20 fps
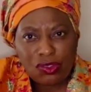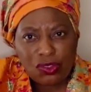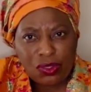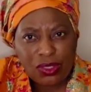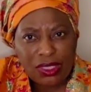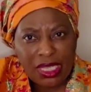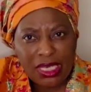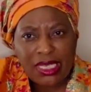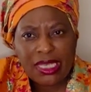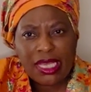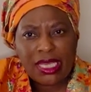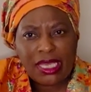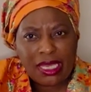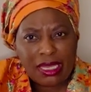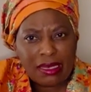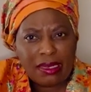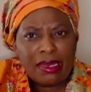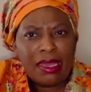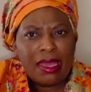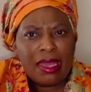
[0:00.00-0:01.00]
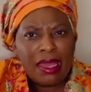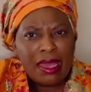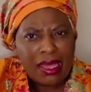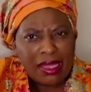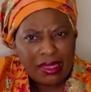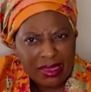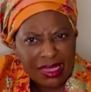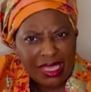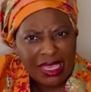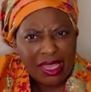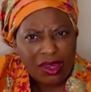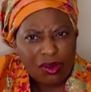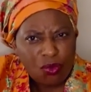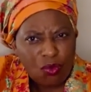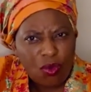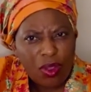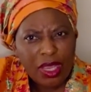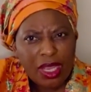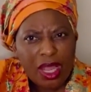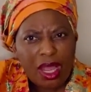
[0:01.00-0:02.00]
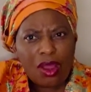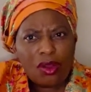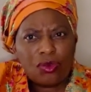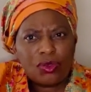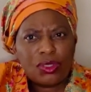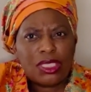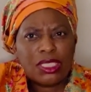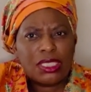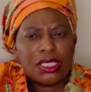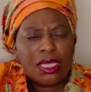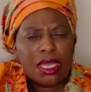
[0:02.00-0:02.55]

so that they can work out